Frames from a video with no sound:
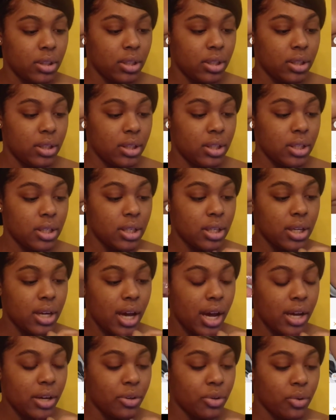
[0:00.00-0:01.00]
And
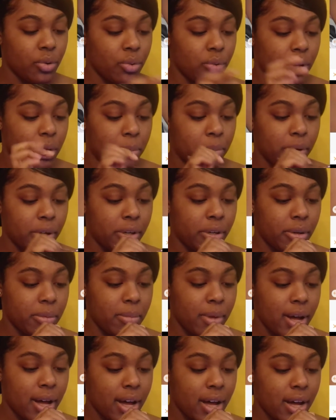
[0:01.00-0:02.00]
then I do up
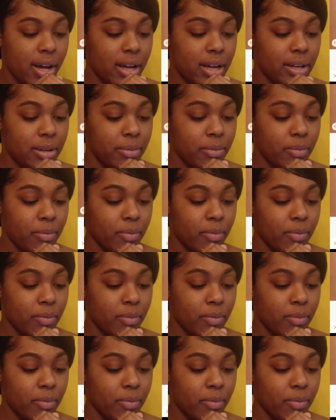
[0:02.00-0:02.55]
under my eye.